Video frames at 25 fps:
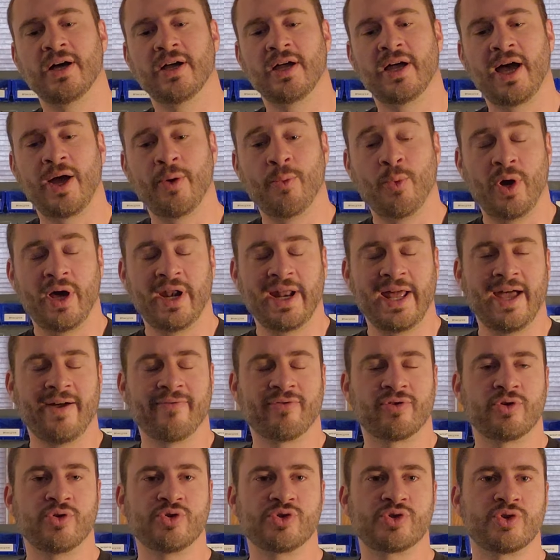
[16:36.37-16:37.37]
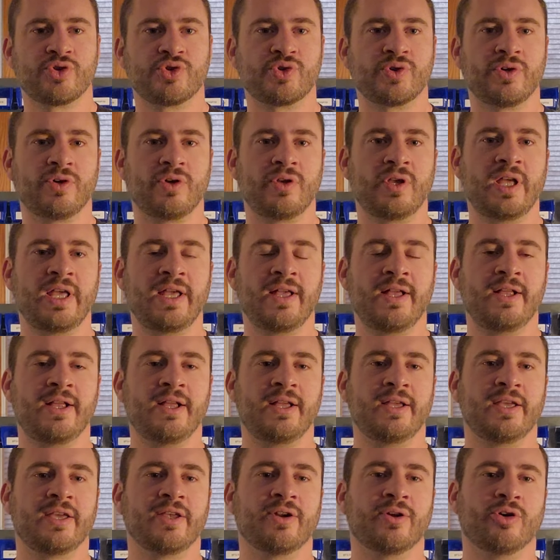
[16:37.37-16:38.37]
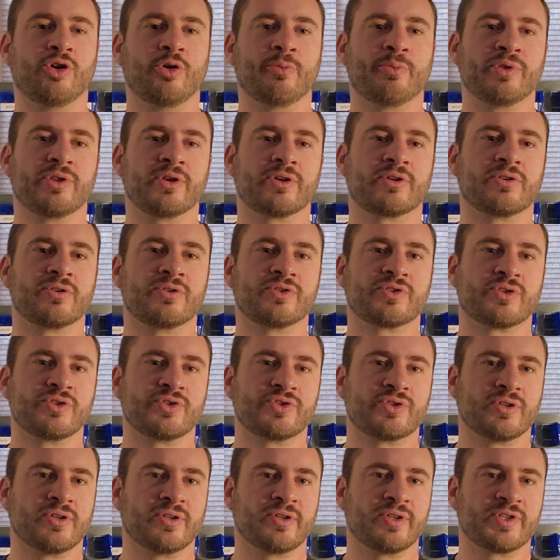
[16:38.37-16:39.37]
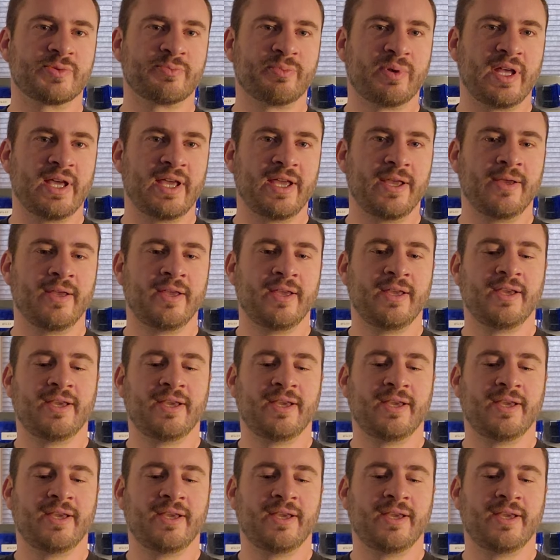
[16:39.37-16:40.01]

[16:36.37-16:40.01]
I want to have cruise control. It'll open the cruise control display,